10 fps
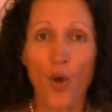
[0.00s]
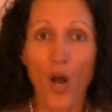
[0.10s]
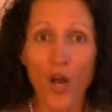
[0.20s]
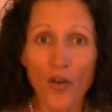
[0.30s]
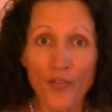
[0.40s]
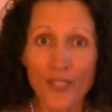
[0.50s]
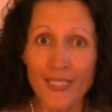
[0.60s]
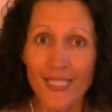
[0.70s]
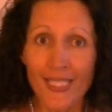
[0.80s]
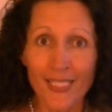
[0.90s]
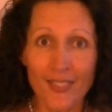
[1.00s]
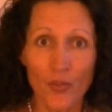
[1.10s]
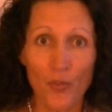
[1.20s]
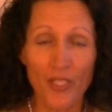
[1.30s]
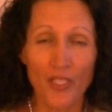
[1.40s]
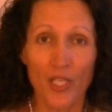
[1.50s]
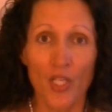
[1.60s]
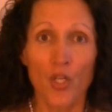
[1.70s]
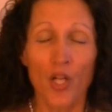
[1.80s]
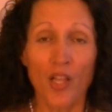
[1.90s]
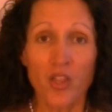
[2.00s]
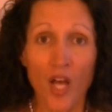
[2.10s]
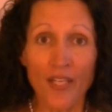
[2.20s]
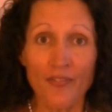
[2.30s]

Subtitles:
all these things are what a lot